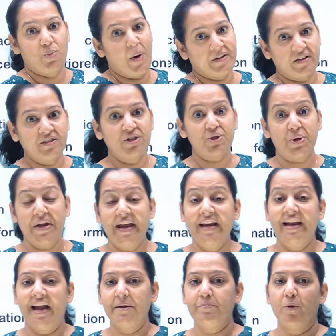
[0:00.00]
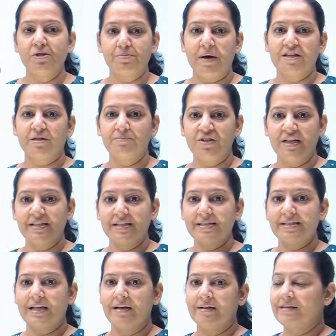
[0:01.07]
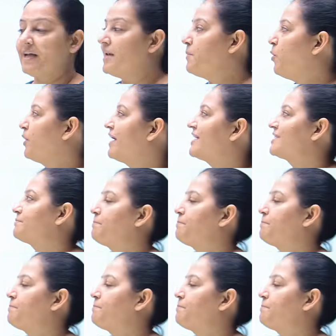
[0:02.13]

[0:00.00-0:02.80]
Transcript: What are the 3 late postmortem changes? The mnemonic is